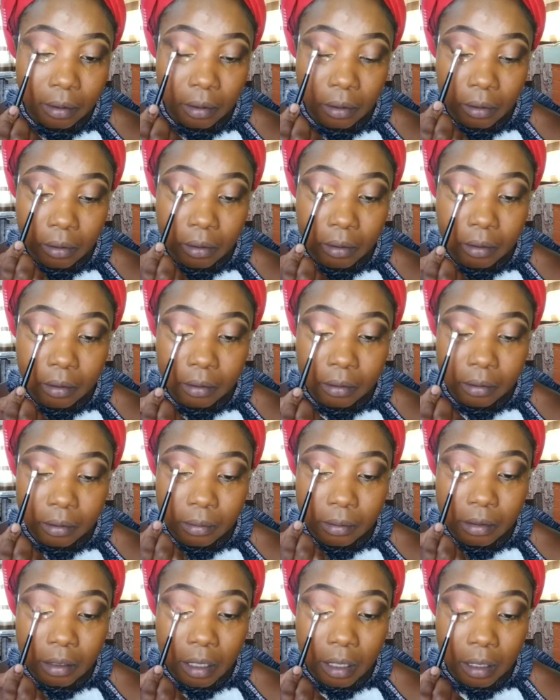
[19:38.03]

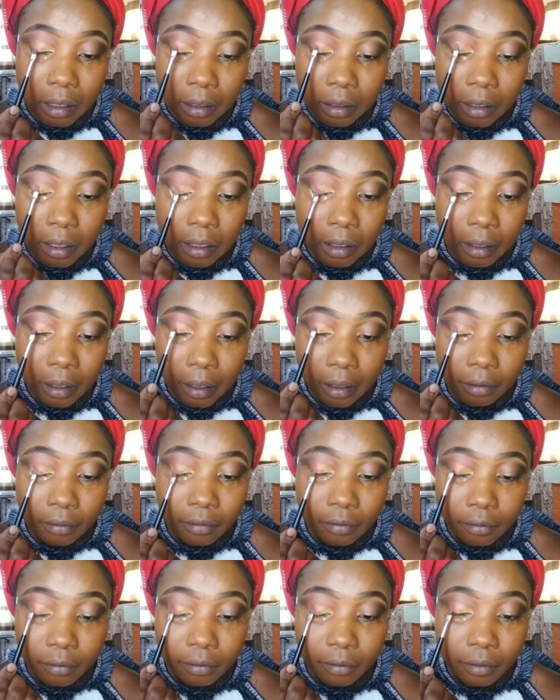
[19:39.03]
there's young love.
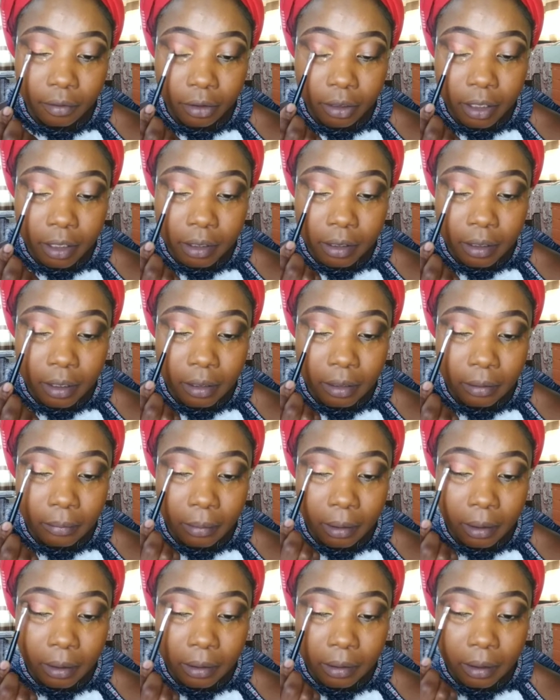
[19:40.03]
You're just dating,
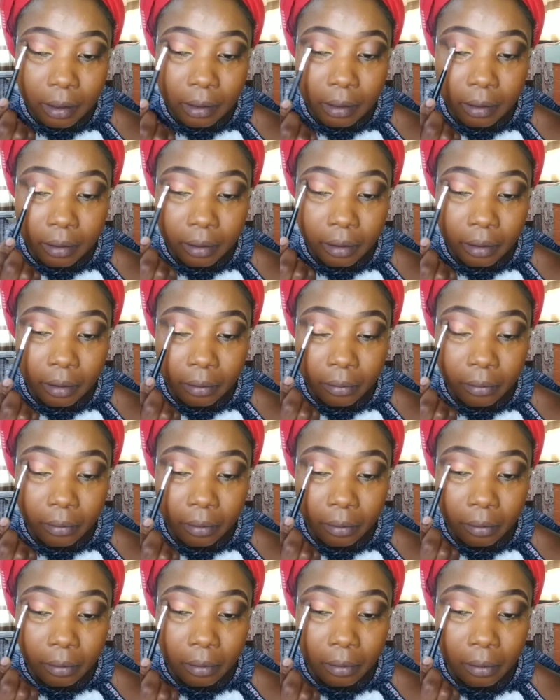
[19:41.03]
but there's nothing really
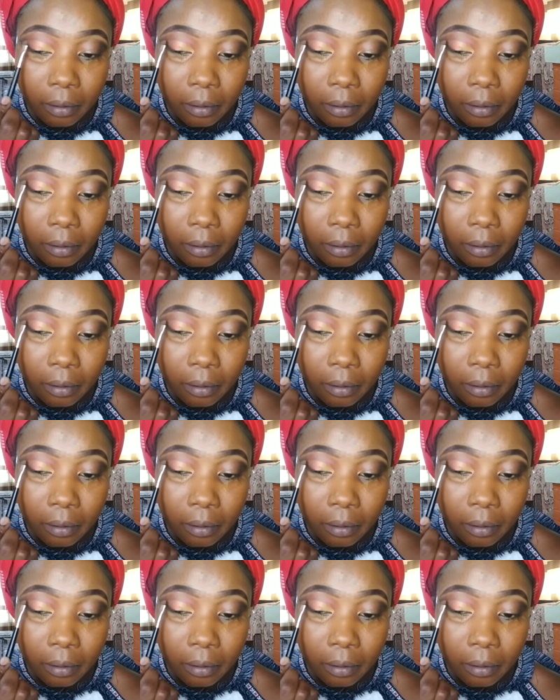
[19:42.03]
going on.